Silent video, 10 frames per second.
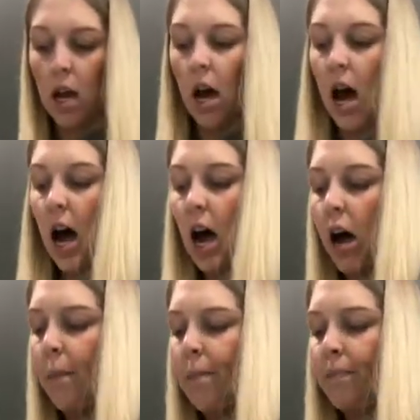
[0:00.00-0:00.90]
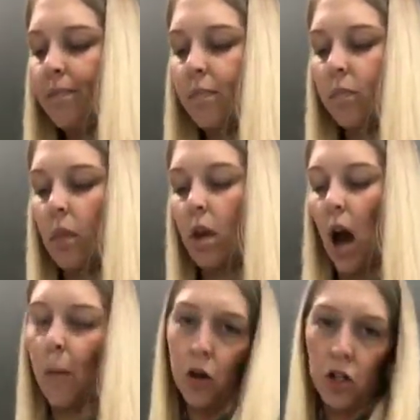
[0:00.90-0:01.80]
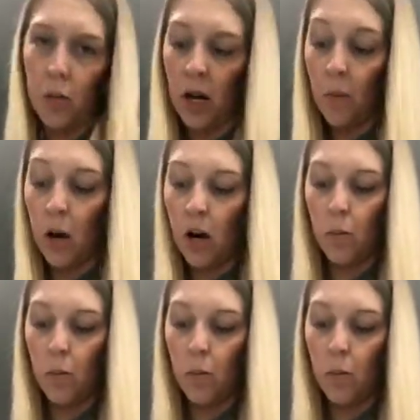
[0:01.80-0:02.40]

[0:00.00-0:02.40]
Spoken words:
I'm allergic to peanut butter,